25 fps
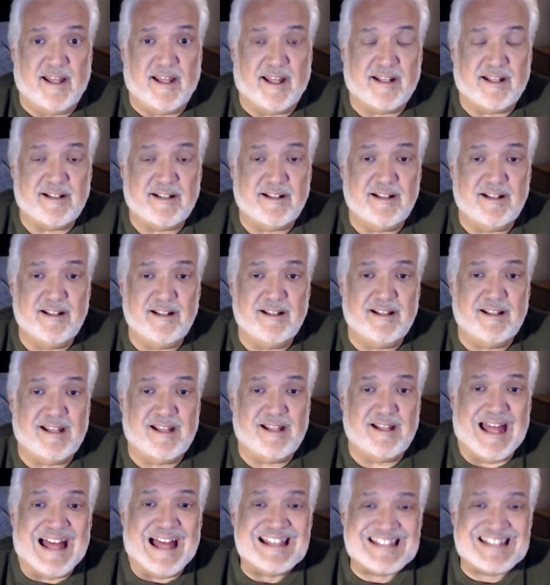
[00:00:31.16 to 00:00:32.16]
And
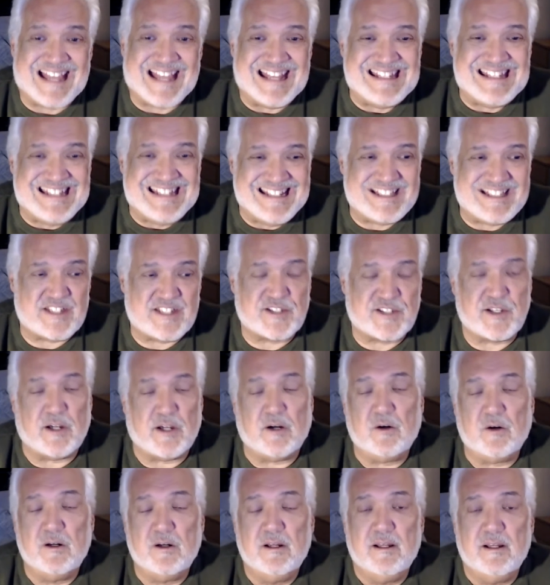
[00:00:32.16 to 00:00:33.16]
as I did
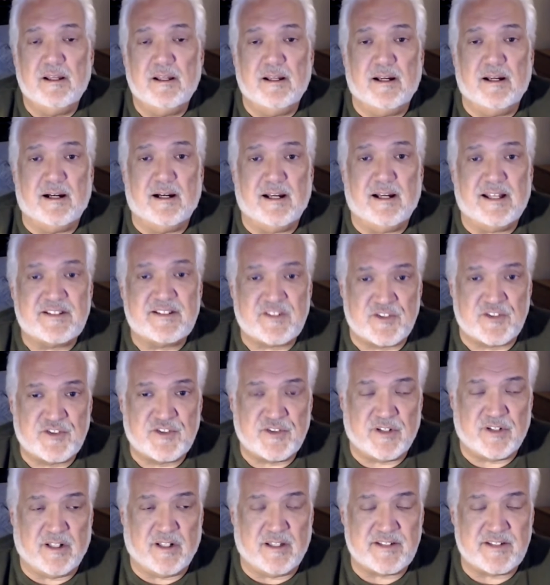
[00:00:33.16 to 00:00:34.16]
so, as a
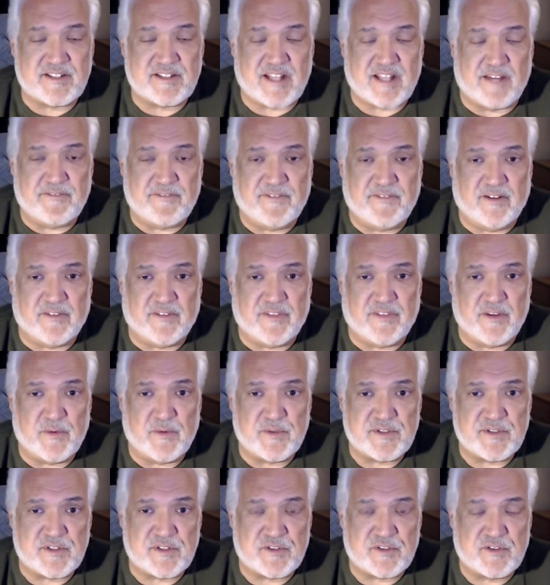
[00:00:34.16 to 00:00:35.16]
journalist, I felt there
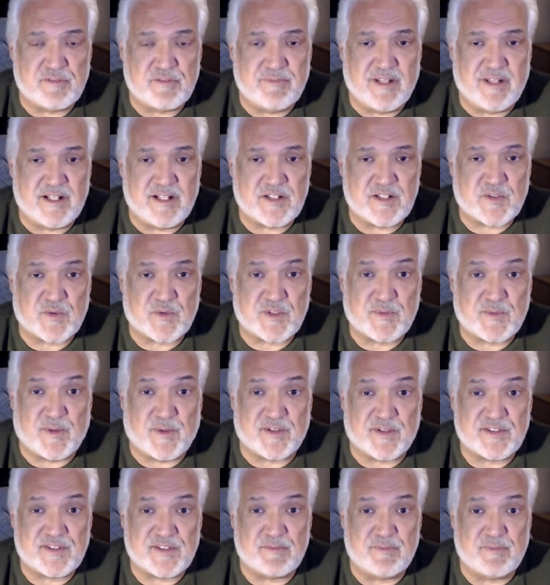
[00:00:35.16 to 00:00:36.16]
was a tremendous
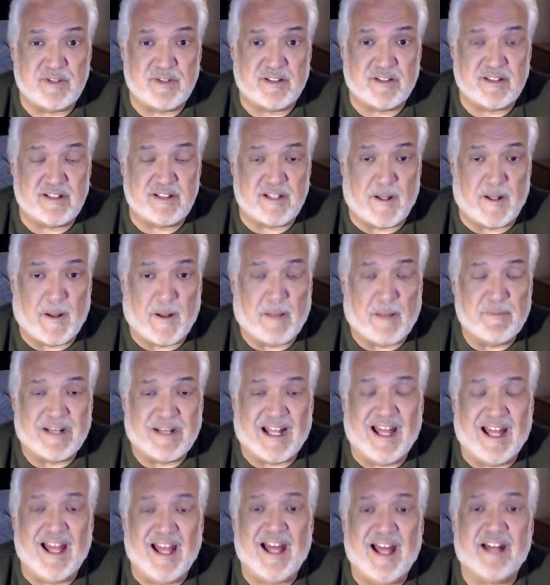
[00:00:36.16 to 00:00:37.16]
responsibility. I mean,
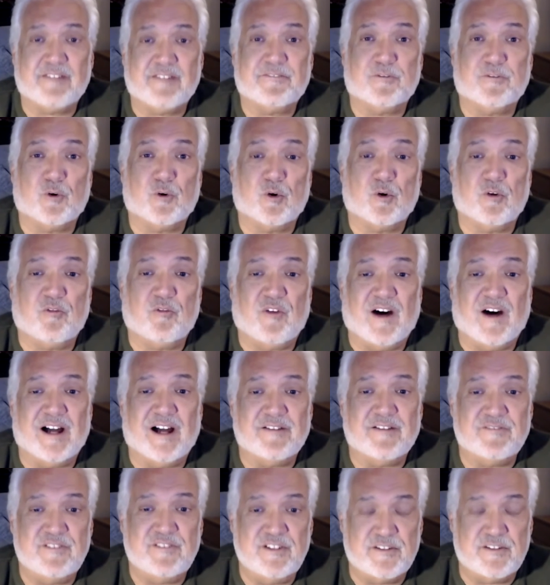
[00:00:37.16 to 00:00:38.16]
I had 4 or
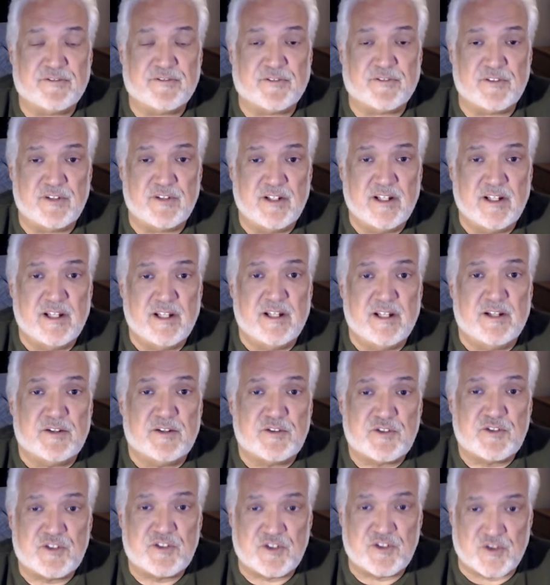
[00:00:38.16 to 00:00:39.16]
5 different
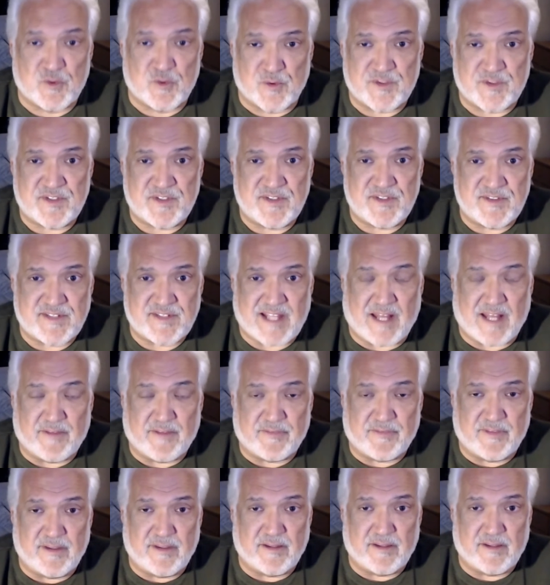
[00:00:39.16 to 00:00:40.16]
sources
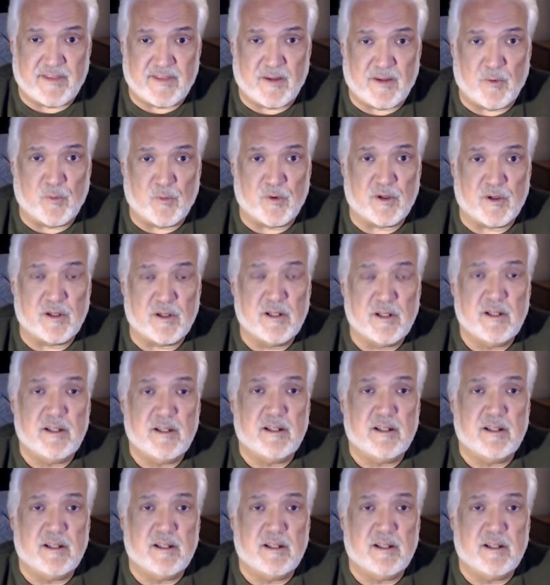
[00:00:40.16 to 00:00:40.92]
out there that were